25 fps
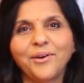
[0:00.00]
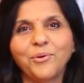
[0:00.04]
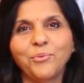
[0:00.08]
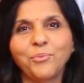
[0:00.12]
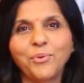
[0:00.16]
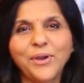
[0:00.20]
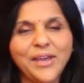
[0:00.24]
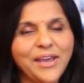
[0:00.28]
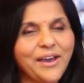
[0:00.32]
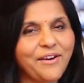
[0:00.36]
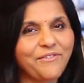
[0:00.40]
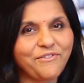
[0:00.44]

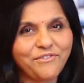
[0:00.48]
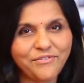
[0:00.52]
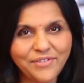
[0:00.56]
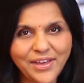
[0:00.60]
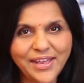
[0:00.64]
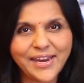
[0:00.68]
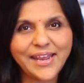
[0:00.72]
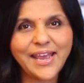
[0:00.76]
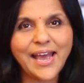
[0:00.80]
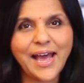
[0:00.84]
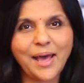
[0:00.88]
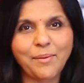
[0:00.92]
we are
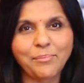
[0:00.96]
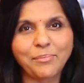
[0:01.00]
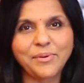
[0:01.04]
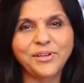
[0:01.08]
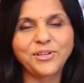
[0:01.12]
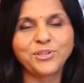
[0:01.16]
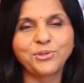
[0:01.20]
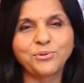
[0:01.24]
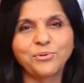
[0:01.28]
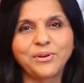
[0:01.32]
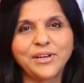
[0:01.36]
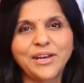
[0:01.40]
very happy
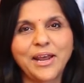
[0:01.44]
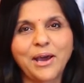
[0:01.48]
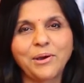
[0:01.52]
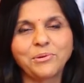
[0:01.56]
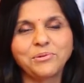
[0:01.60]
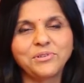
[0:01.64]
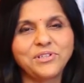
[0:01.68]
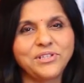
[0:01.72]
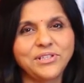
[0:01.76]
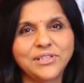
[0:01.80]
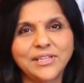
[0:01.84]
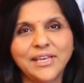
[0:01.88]
to
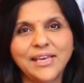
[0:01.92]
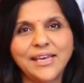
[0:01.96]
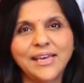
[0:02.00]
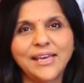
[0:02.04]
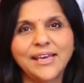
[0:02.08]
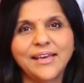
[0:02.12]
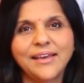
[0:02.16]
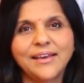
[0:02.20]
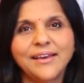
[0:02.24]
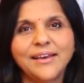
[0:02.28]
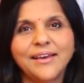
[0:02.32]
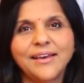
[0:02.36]
announce
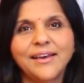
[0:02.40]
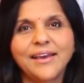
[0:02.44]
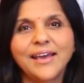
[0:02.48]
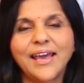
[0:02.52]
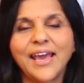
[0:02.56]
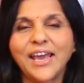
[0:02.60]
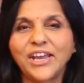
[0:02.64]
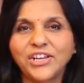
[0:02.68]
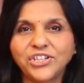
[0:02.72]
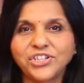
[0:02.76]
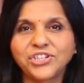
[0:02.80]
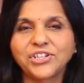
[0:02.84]
the
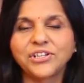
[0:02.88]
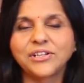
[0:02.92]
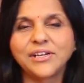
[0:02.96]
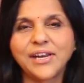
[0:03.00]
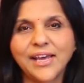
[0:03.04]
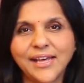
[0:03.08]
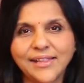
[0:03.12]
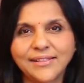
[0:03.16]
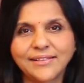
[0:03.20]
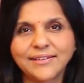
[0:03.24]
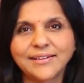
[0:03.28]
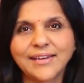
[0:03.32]

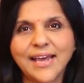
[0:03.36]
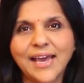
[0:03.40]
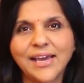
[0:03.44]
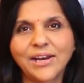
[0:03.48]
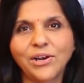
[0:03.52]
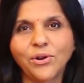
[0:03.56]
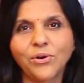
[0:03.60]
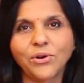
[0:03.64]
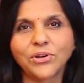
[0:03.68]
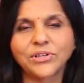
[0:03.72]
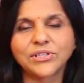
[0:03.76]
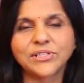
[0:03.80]
International Health
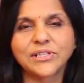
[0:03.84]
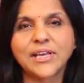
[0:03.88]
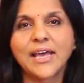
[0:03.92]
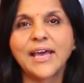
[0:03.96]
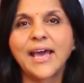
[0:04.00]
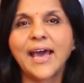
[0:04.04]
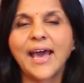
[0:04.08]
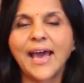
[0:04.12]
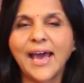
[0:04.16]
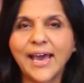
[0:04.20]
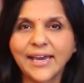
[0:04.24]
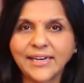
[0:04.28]
Dialogues
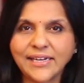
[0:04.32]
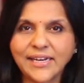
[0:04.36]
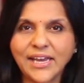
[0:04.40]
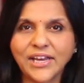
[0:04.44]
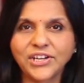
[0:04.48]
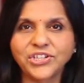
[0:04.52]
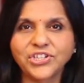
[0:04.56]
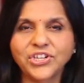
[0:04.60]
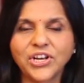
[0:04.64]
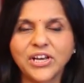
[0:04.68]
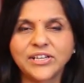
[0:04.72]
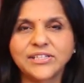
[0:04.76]
at
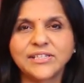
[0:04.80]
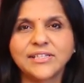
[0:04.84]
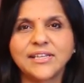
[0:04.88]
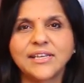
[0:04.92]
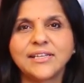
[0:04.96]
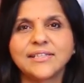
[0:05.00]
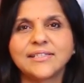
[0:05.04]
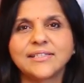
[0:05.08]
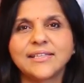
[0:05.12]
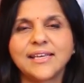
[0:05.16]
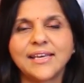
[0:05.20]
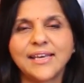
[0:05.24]

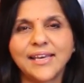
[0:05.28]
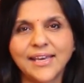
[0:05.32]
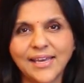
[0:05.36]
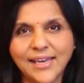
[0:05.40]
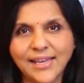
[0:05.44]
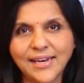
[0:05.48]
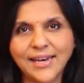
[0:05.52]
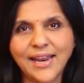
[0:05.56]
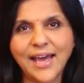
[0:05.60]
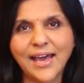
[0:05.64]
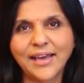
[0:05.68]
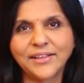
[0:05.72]

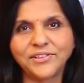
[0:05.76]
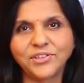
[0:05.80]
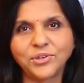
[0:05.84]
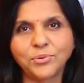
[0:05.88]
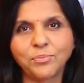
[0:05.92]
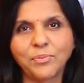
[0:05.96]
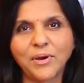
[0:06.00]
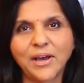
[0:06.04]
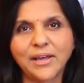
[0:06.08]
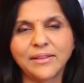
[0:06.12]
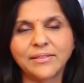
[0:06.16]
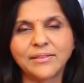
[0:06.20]
HICC in
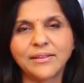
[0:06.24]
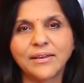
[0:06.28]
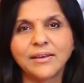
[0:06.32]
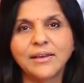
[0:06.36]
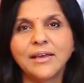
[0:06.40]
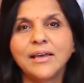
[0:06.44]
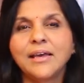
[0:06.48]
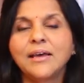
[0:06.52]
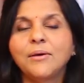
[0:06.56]
Hyderabad.